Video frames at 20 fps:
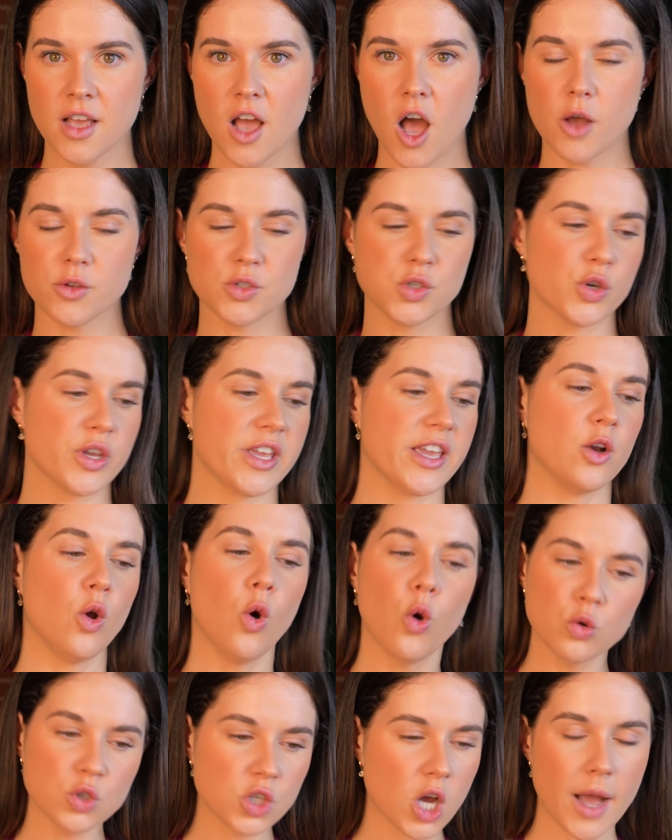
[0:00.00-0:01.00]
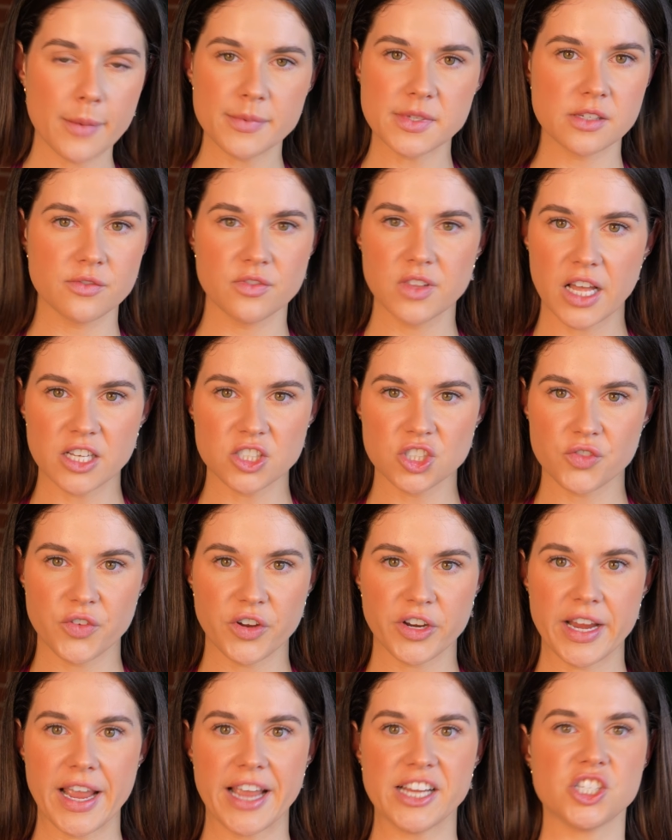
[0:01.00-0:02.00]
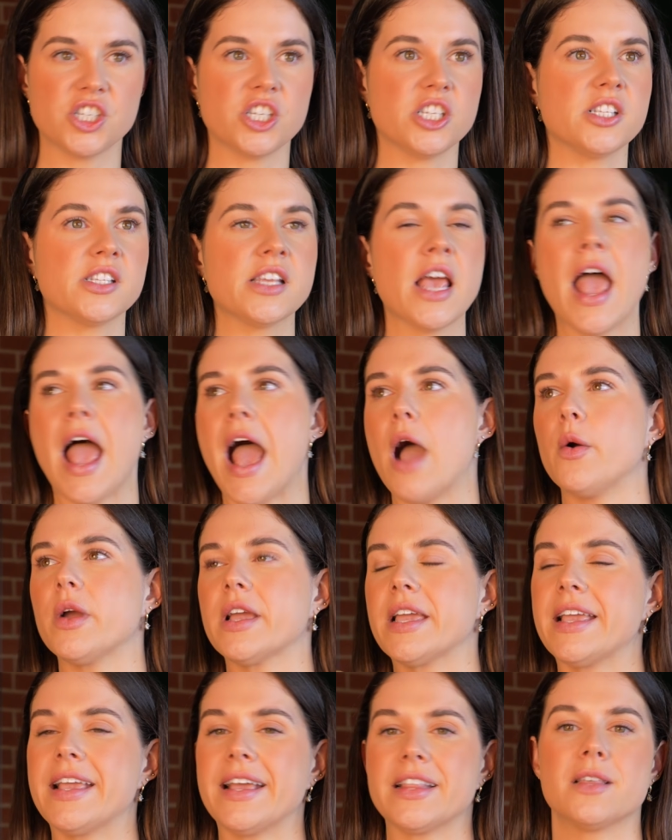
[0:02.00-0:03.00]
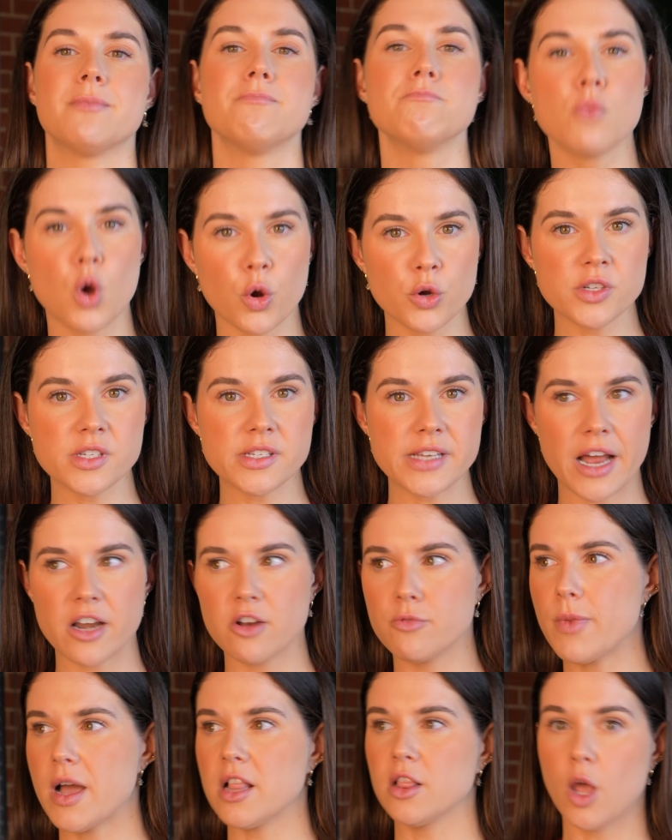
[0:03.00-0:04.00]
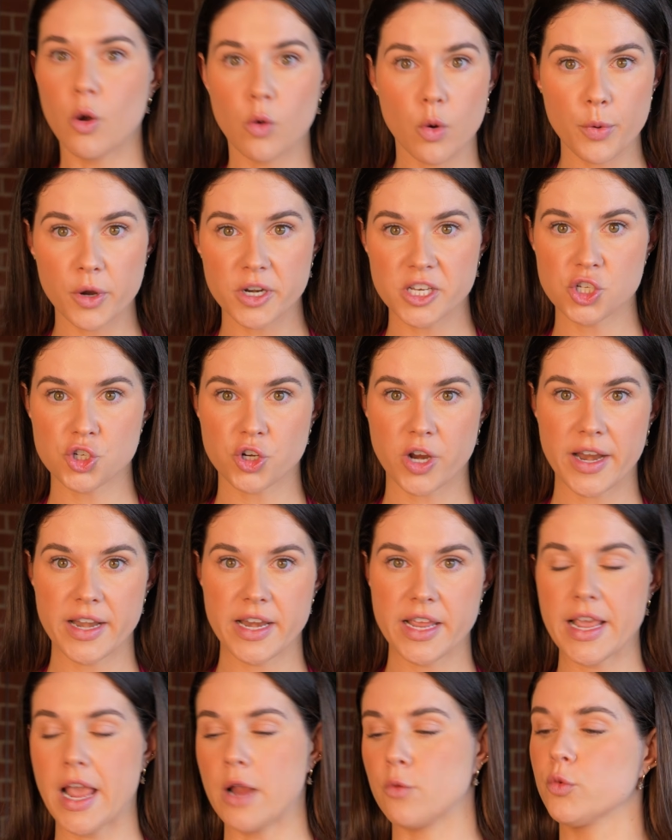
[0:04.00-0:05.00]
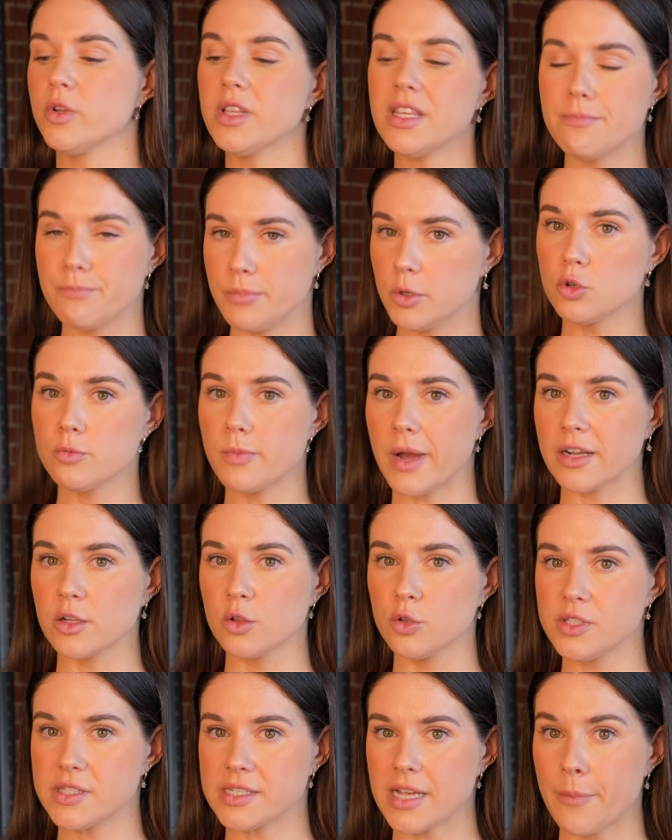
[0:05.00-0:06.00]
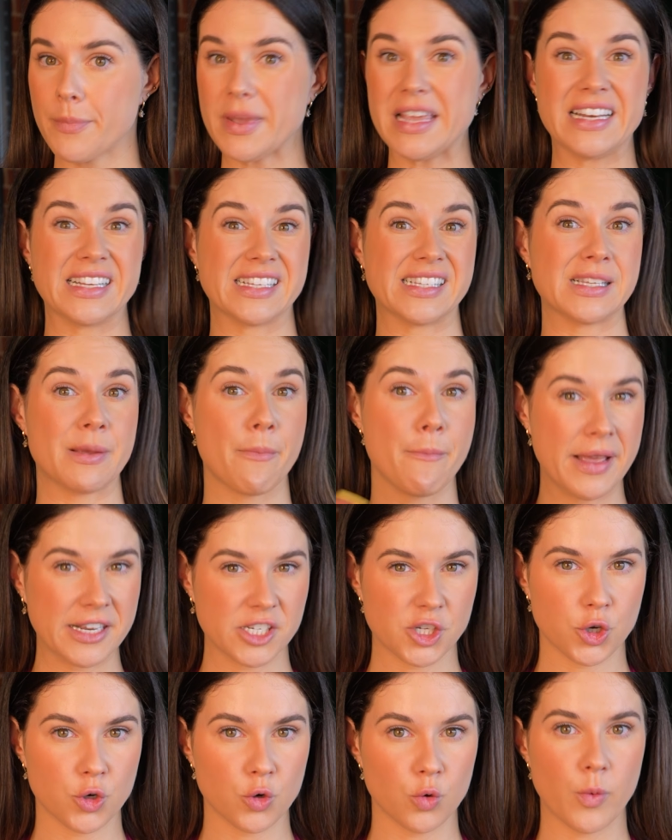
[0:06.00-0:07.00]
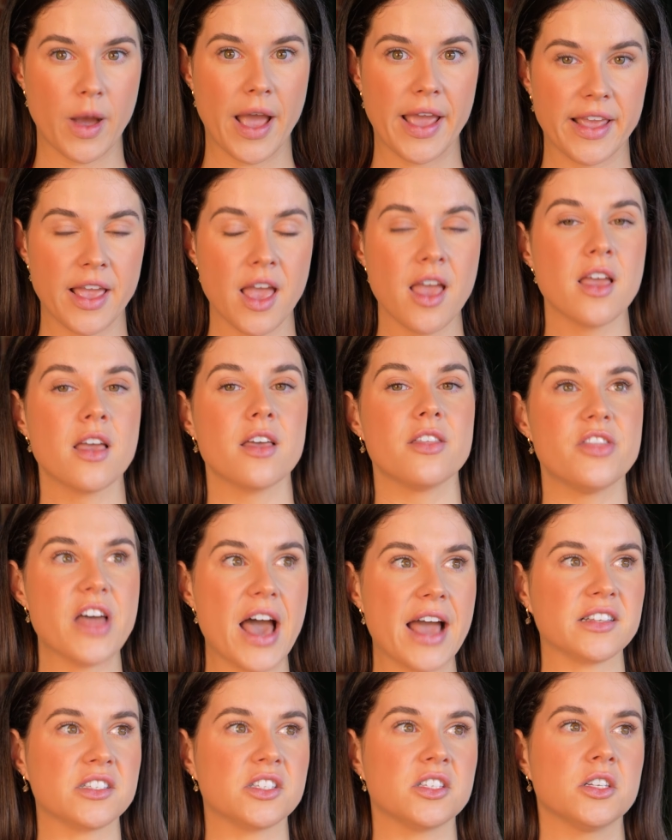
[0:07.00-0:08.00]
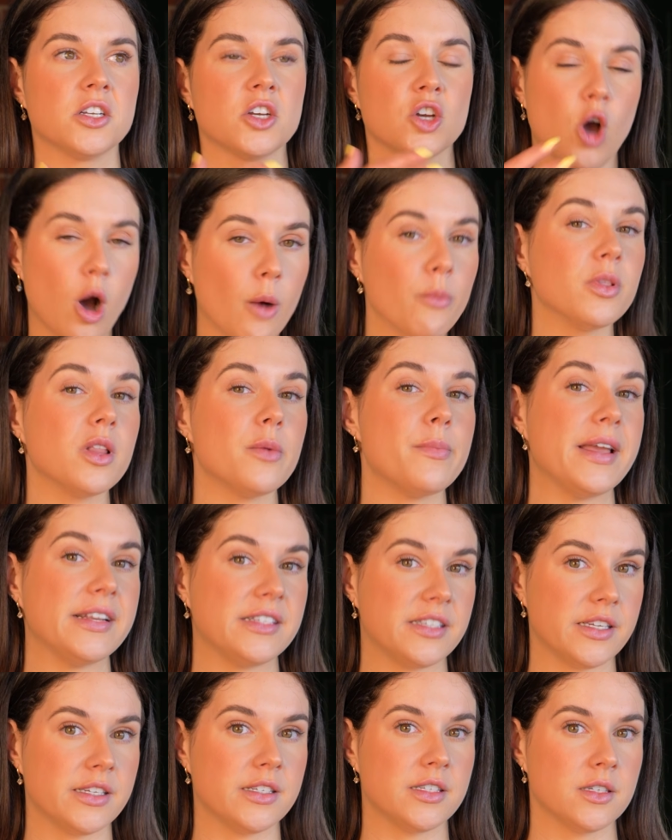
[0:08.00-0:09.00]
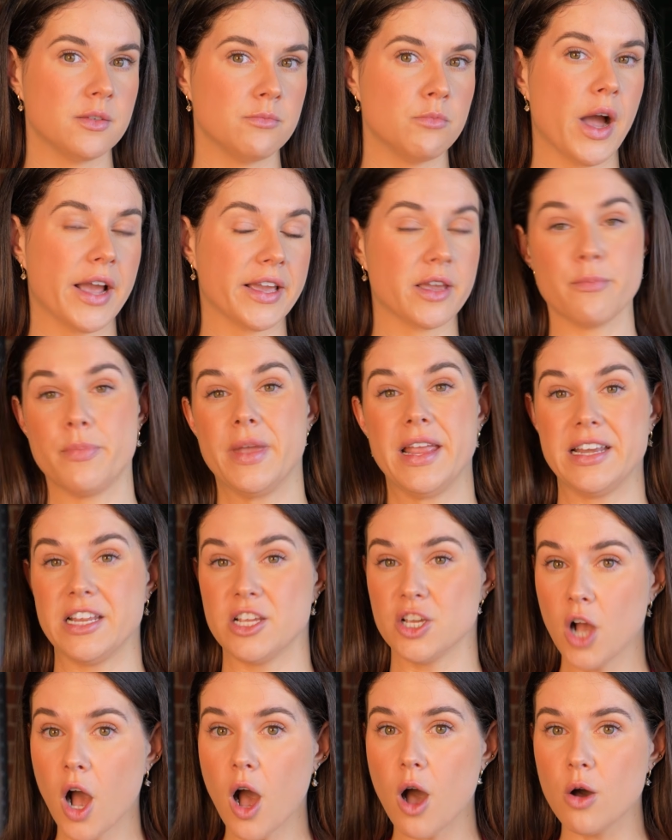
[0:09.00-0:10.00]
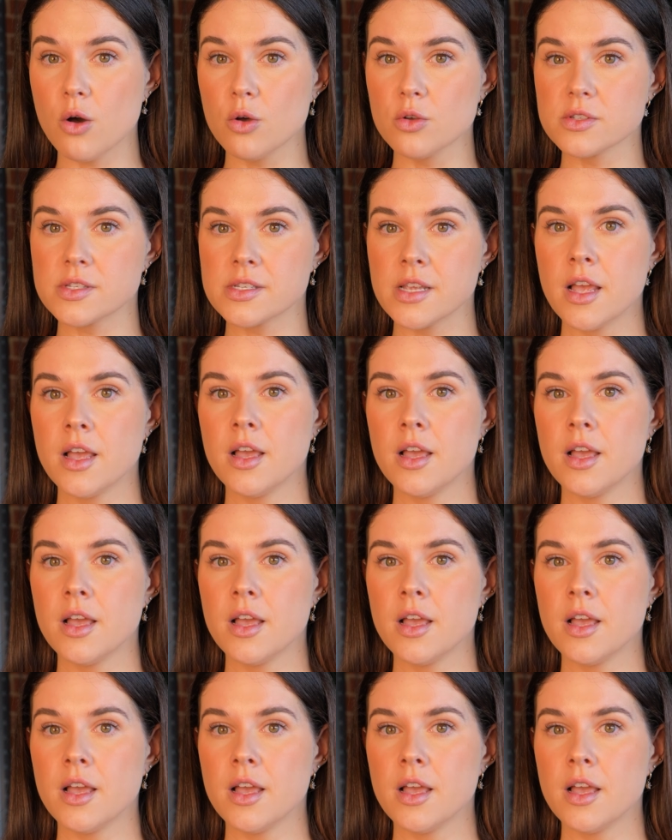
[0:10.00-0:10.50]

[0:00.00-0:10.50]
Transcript: I was looking at all types of lunge variations, how I could get the most out of my lower body training and really build my glutes up in a symmetrical way that complemented my competing goals,